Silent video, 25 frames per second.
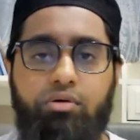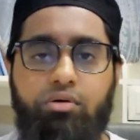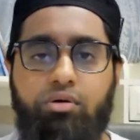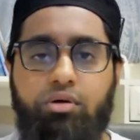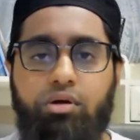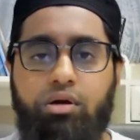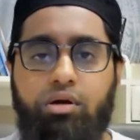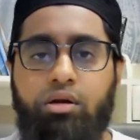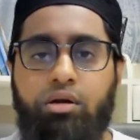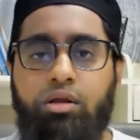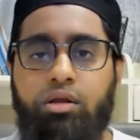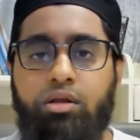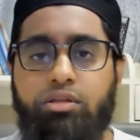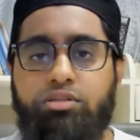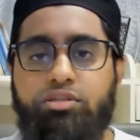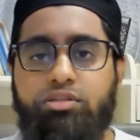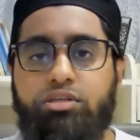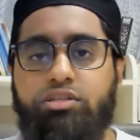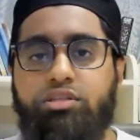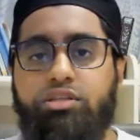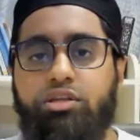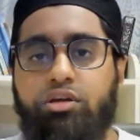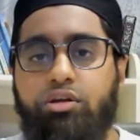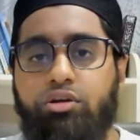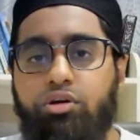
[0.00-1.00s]
or
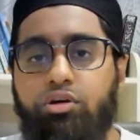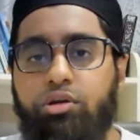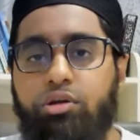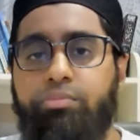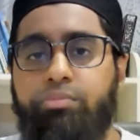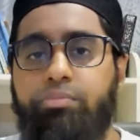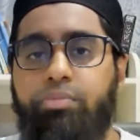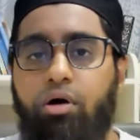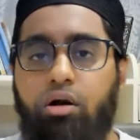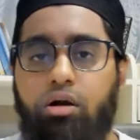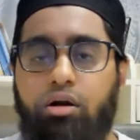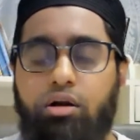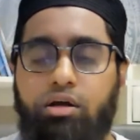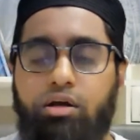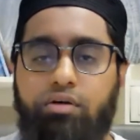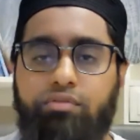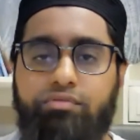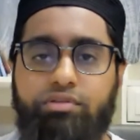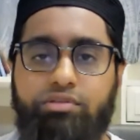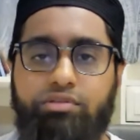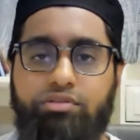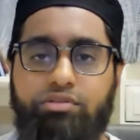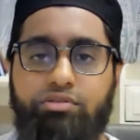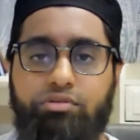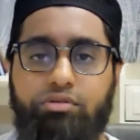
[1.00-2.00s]
just the good part
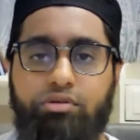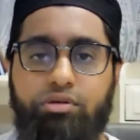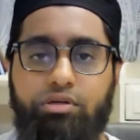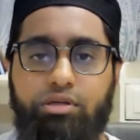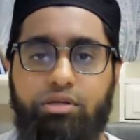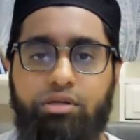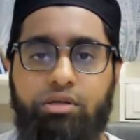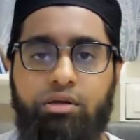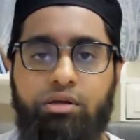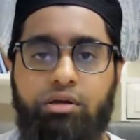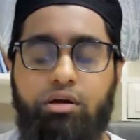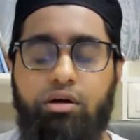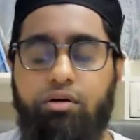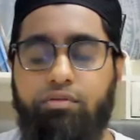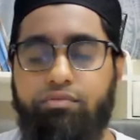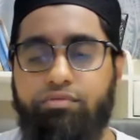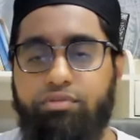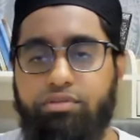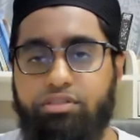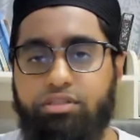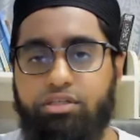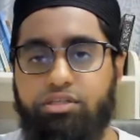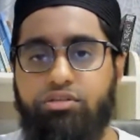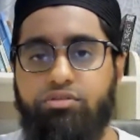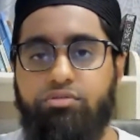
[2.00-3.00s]
of the story,
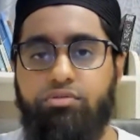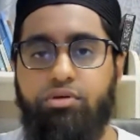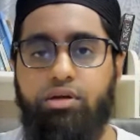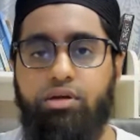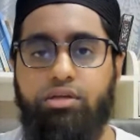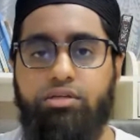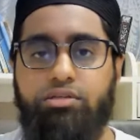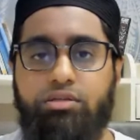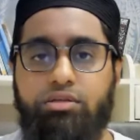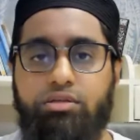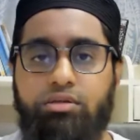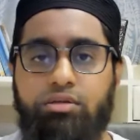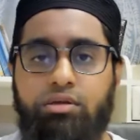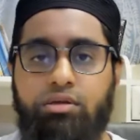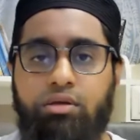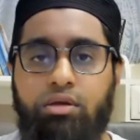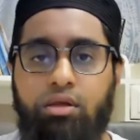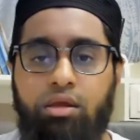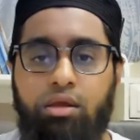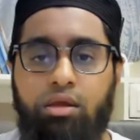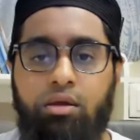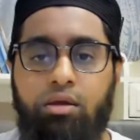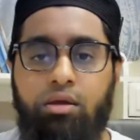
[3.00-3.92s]
of the situation,